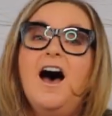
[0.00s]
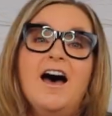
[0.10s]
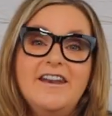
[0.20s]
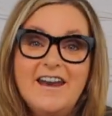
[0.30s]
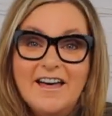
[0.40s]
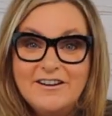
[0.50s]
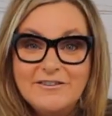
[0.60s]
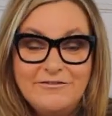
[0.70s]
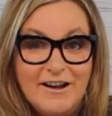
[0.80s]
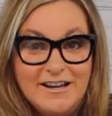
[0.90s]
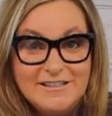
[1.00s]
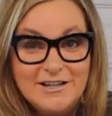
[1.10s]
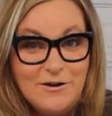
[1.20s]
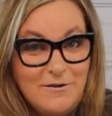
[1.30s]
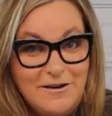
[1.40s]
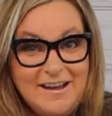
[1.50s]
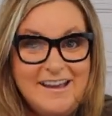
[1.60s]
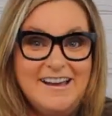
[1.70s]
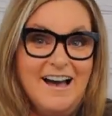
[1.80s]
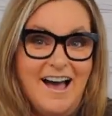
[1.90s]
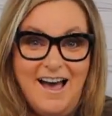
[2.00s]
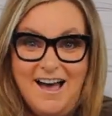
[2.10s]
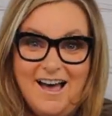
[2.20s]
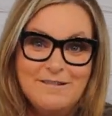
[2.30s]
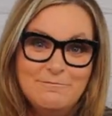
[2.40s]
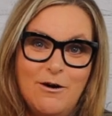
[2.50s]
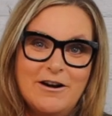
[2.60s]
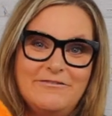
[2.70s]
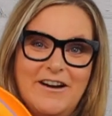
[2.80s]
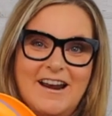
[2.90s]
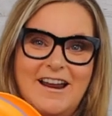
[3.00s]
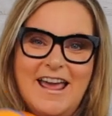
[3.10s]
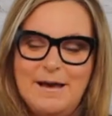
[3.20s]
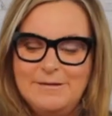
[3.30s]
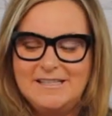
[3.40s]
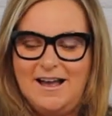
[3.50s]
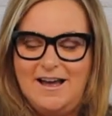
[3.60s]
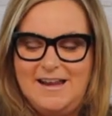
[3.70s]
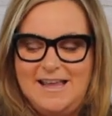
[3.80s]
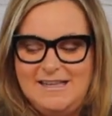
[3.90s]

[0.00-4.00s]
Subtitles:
Another fun toy, more fun on Amazon,